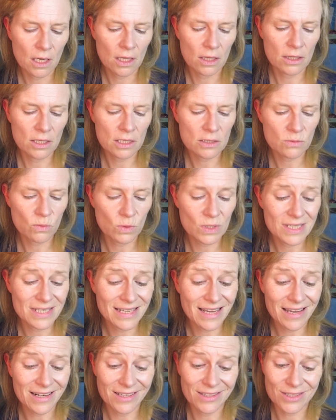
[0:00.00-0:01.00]
this was
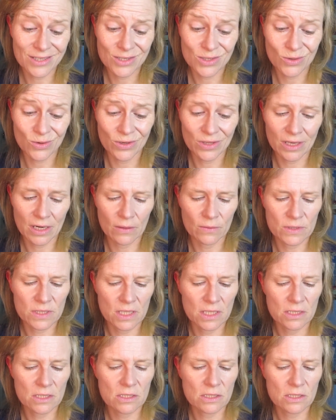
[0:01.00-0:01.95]
not in the store that I was in.